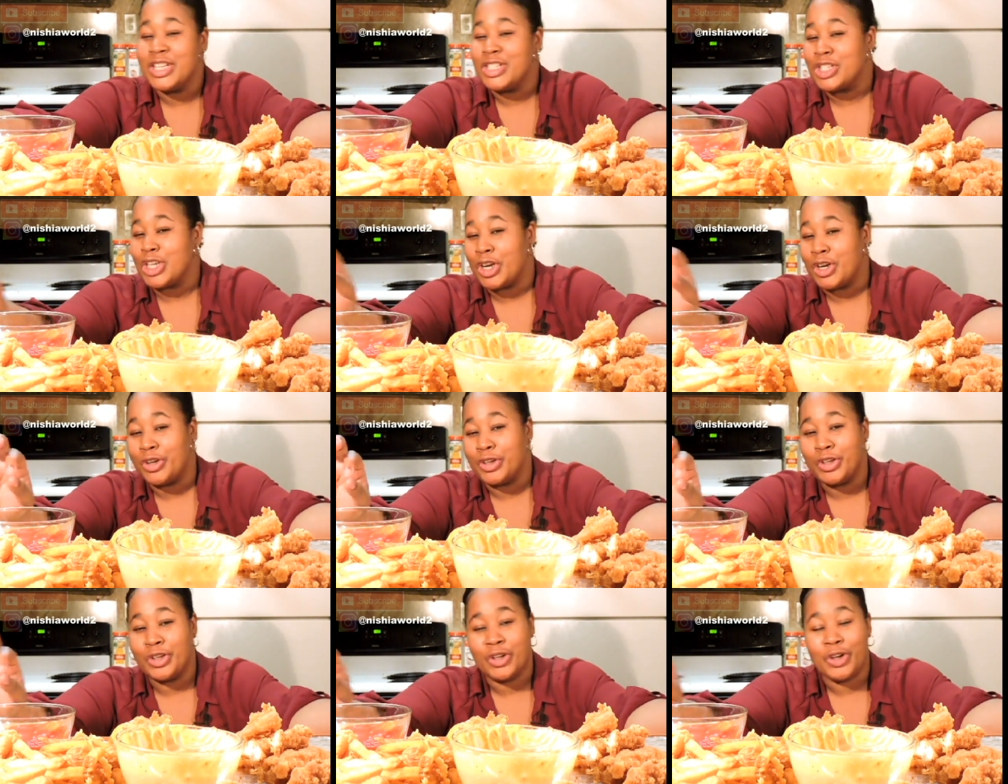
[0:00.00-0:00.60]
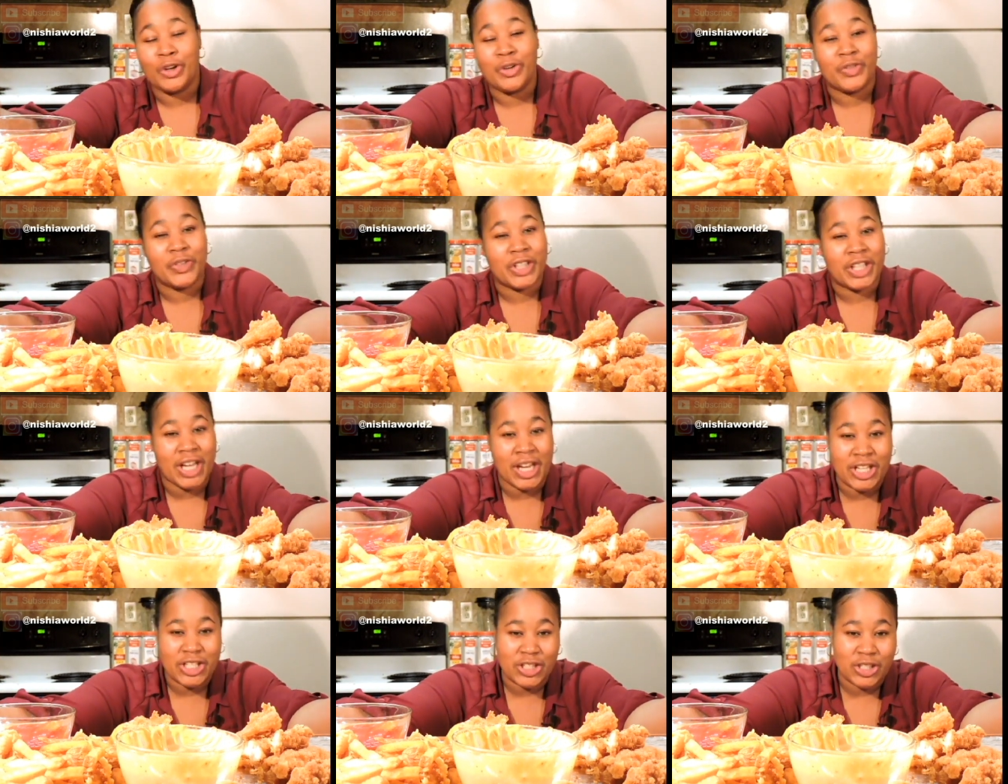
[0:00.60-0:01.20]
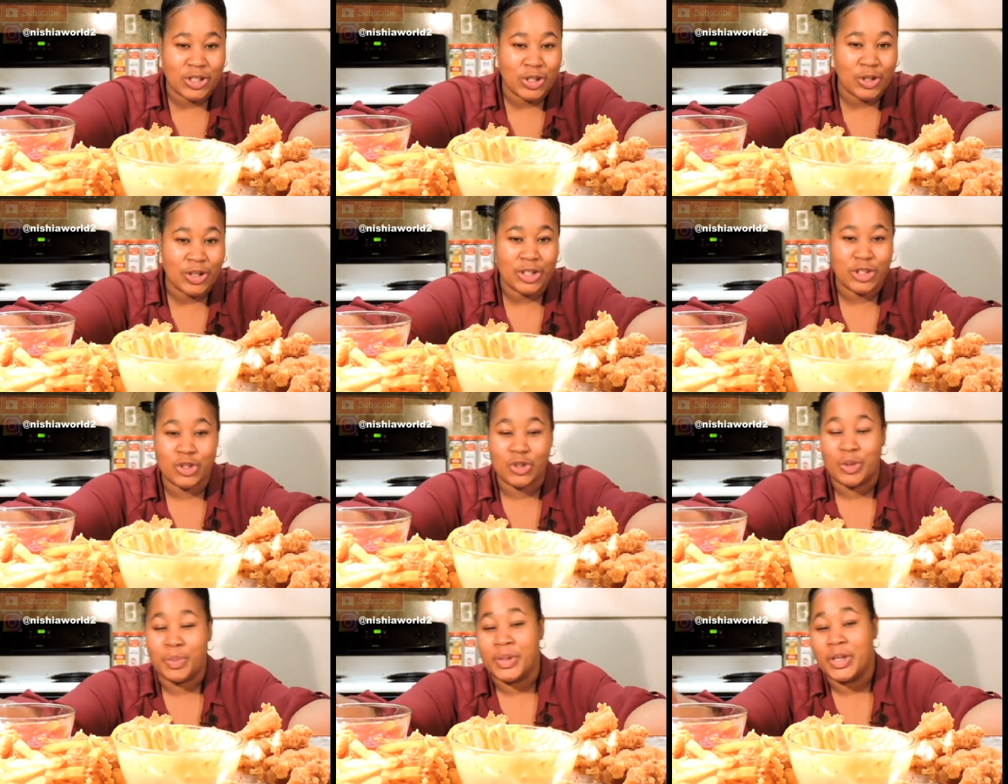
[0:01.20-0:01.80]
Turn on your notifications so
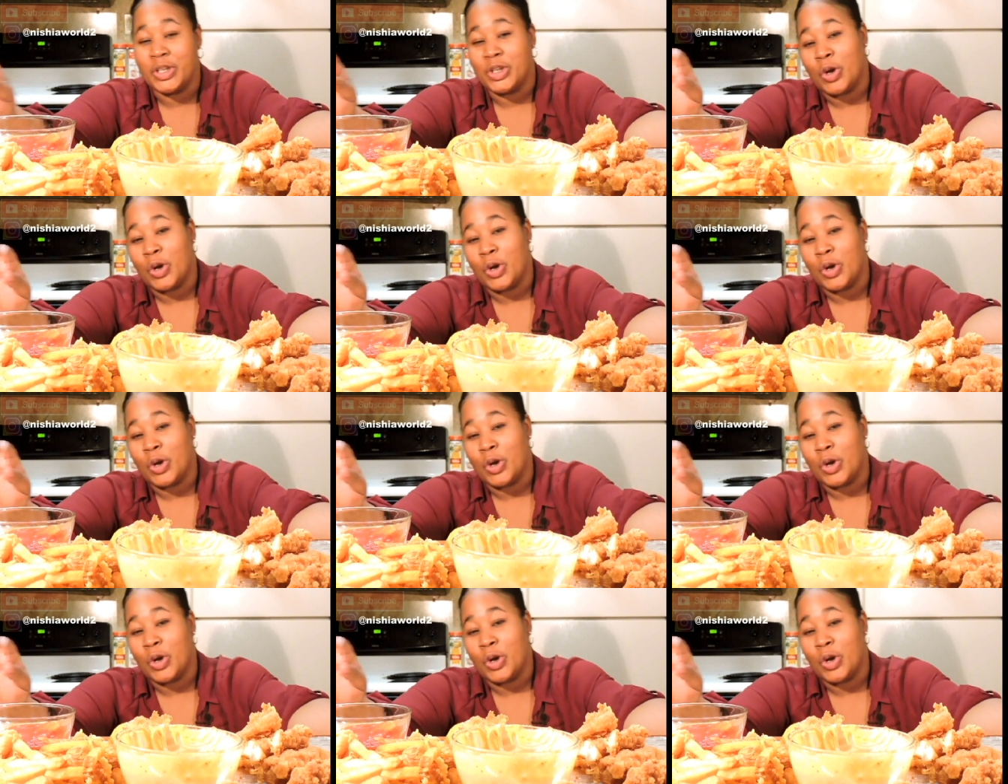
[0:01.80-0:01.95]
that you'll be